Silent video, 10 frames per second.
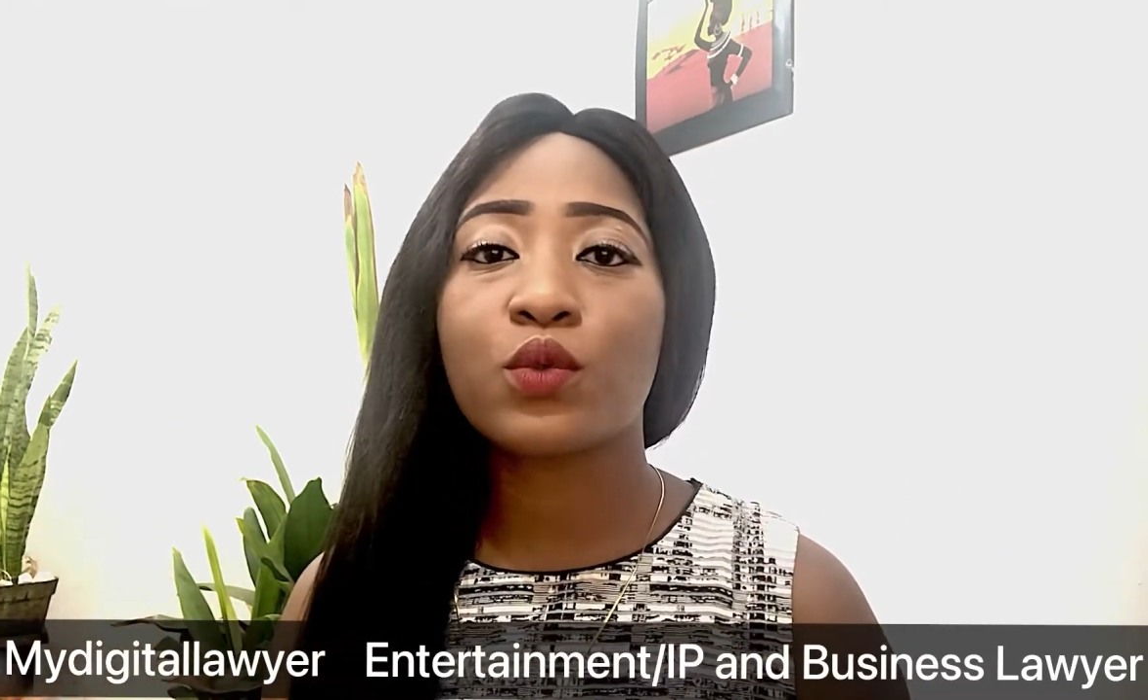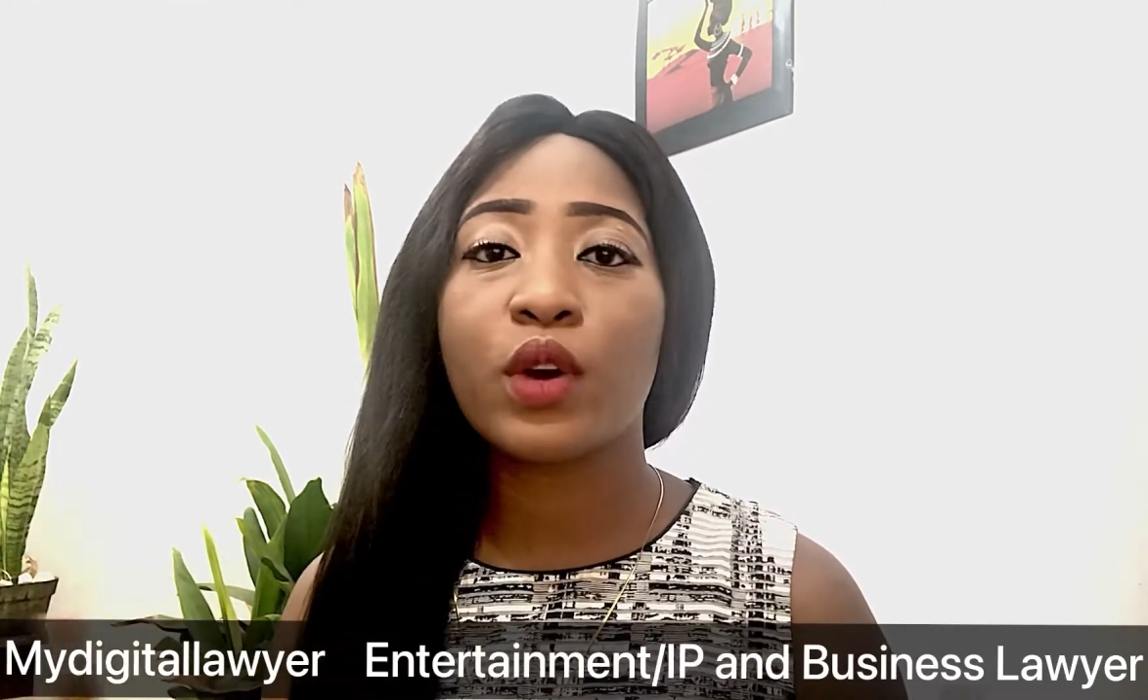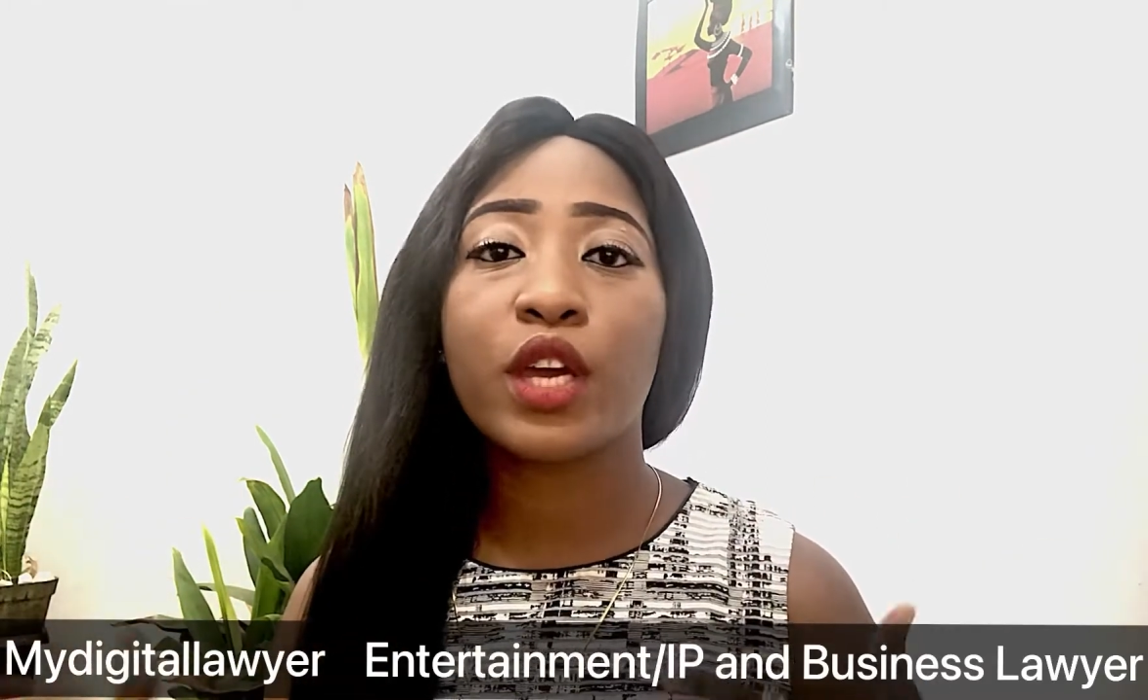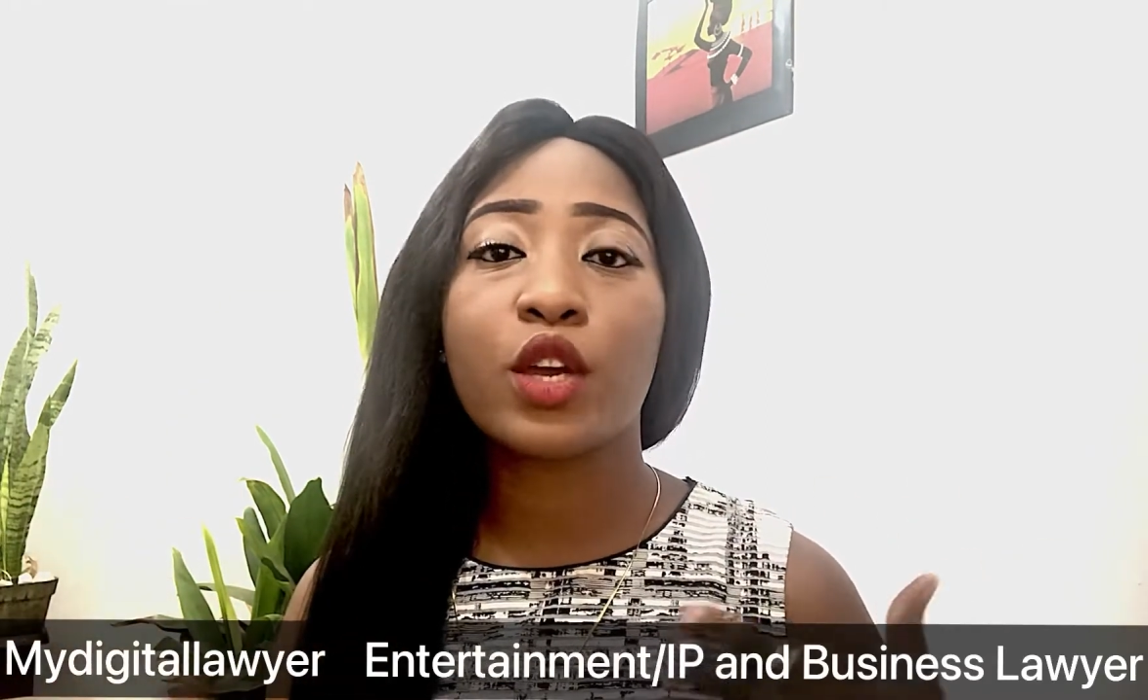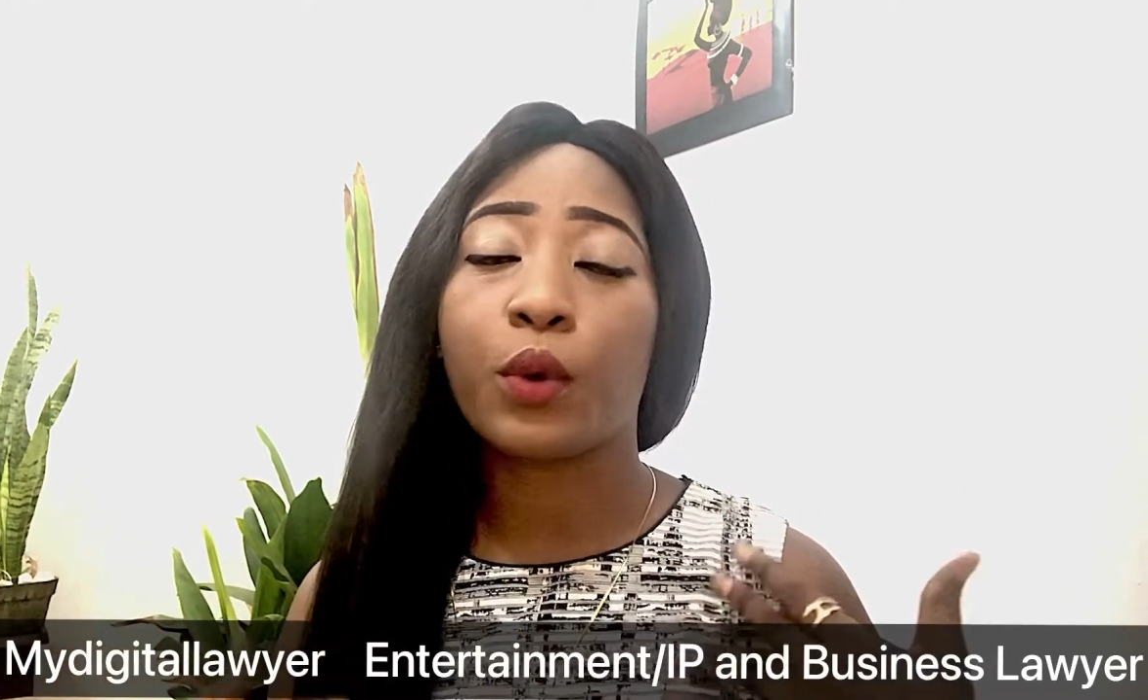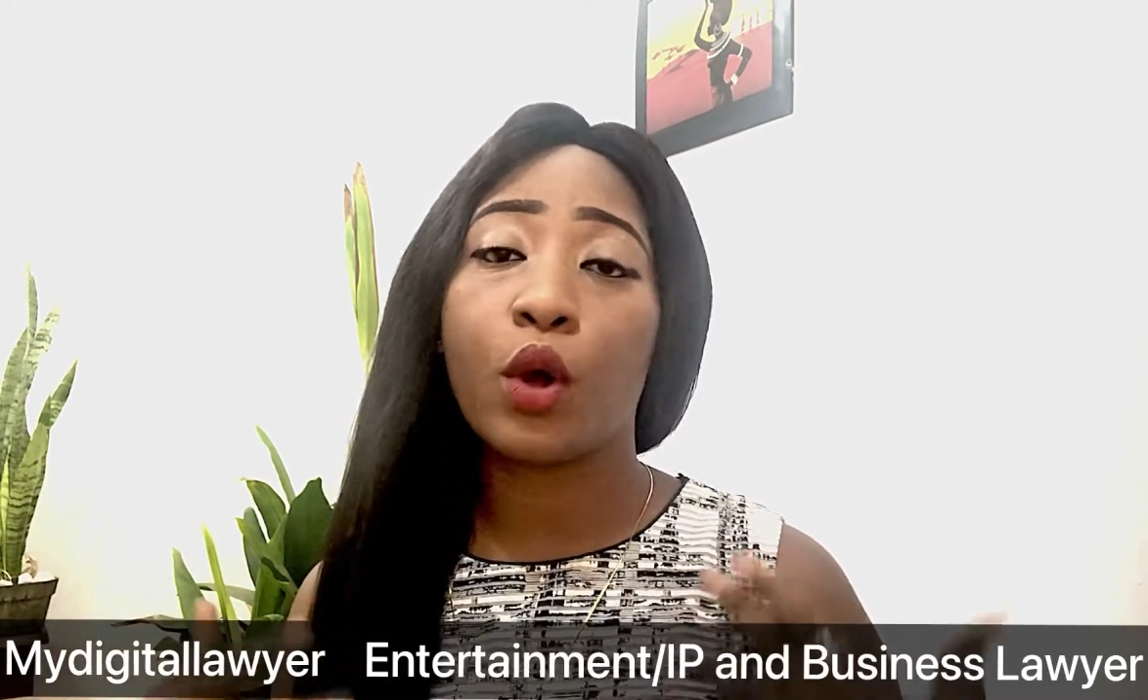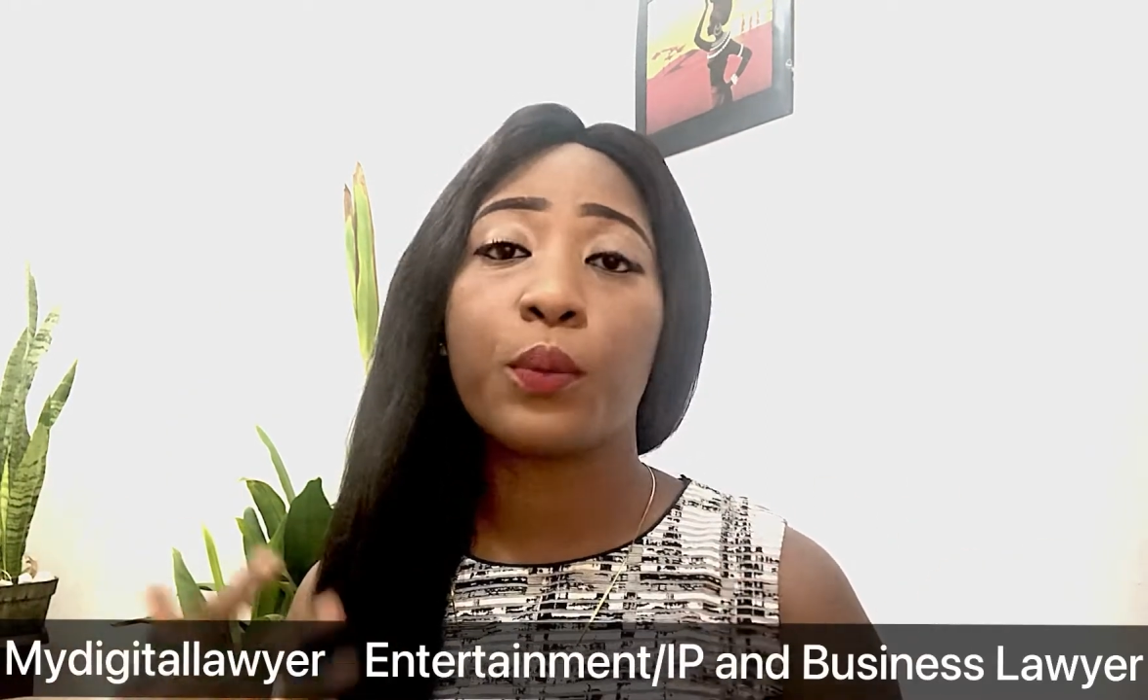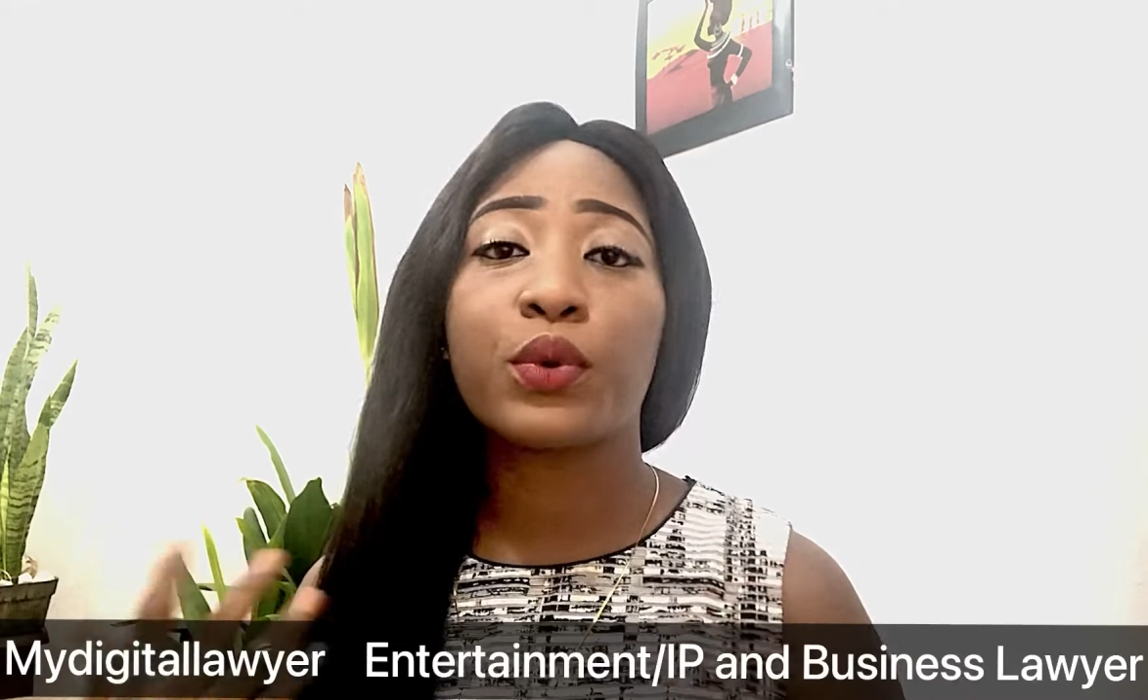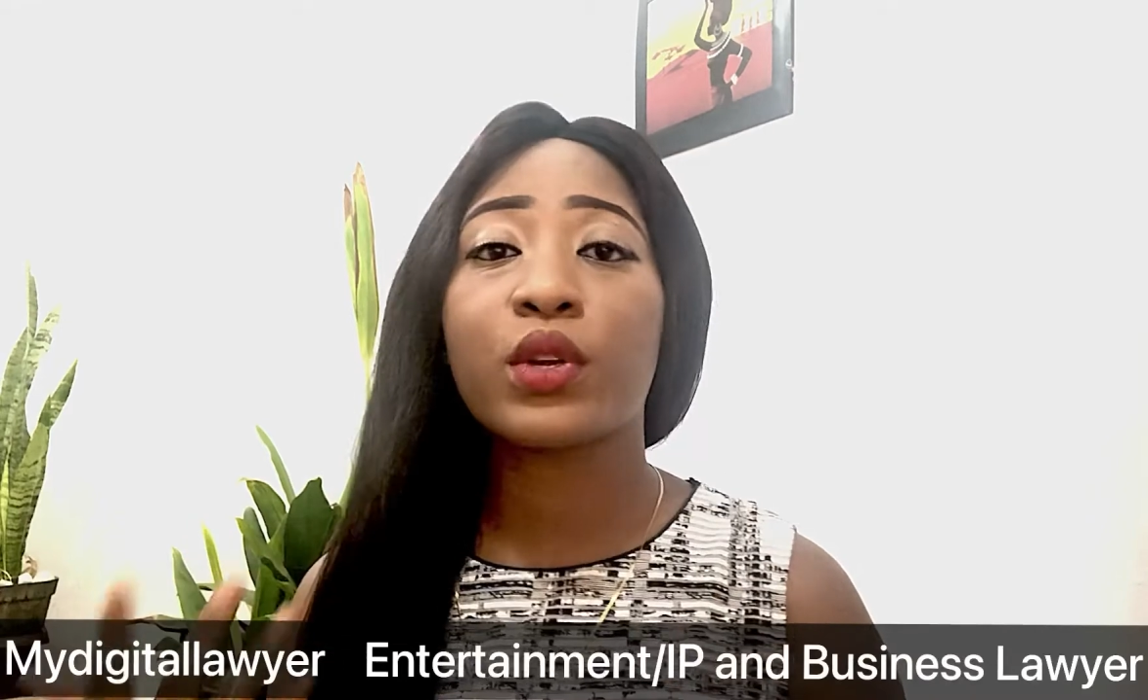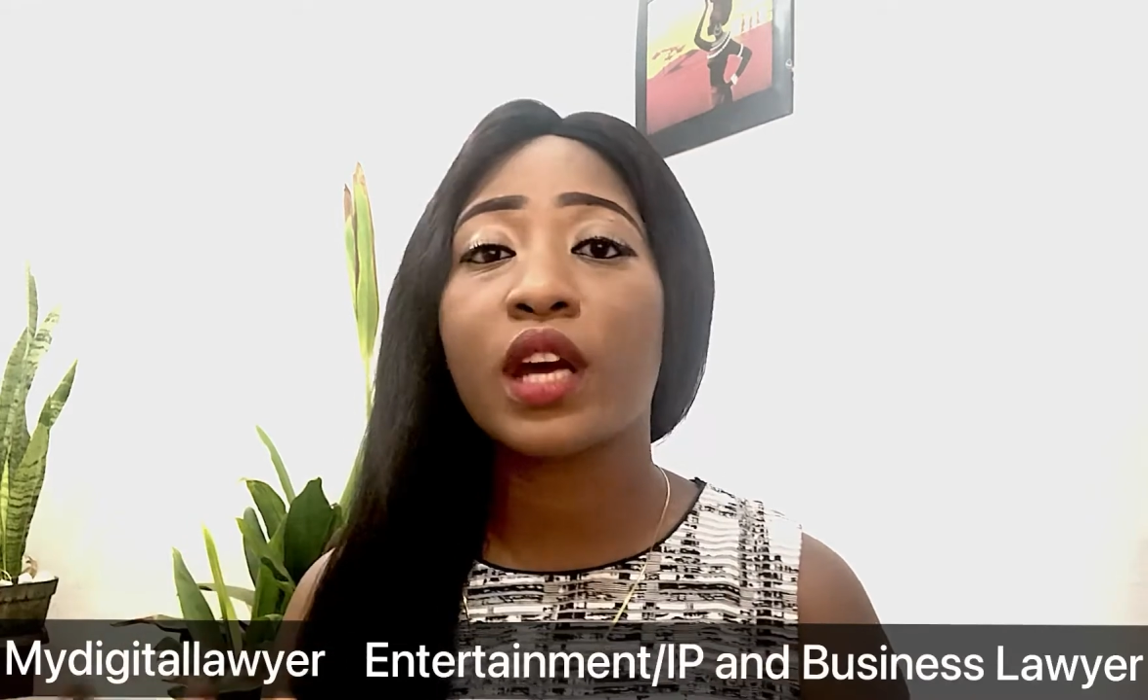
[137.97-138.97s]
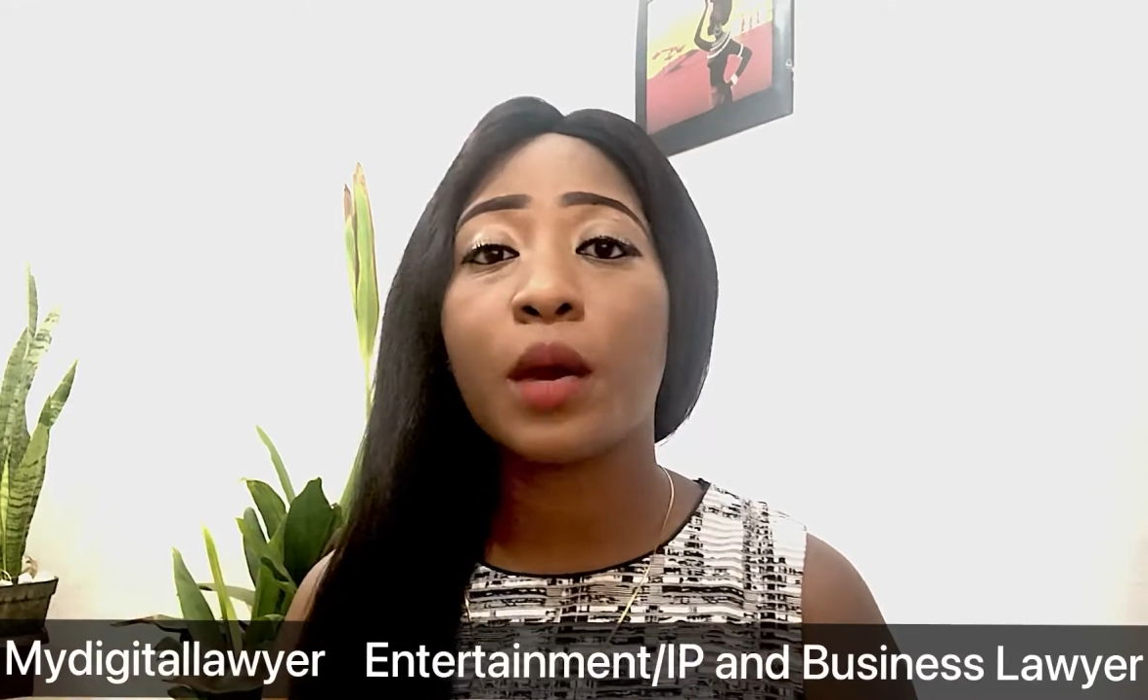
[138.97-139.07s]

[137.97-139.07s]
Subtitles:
your computer